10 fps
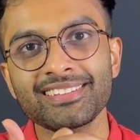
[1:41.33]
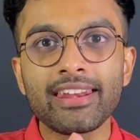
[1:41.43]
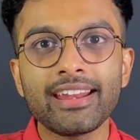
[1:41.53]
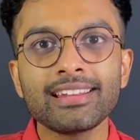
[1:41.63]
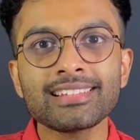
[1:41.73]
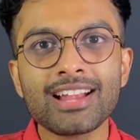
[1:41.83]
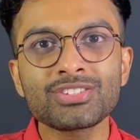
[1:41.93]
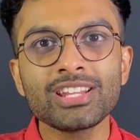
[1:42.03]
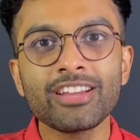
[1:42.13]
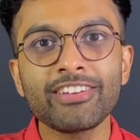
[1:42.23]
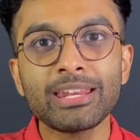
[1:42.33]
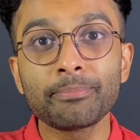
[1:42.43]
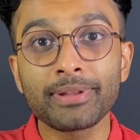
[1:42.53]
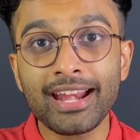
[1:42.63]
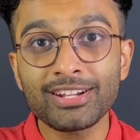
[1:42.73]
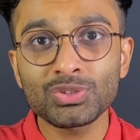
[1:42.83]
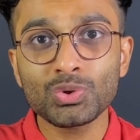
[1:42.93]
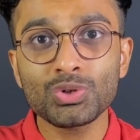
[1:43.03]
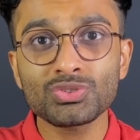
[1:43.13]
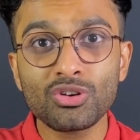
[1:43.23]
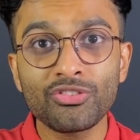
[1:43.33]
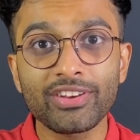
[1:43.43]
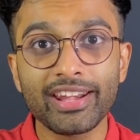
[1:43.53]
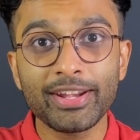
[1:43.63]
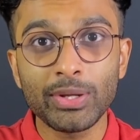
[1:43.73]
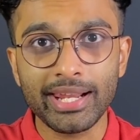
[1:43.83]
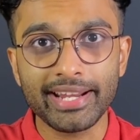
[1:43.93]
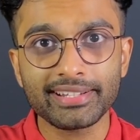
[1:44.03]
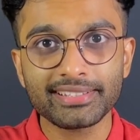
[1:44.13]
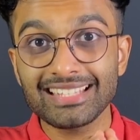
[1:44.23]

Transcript: and it is actually a very bright source of radio light.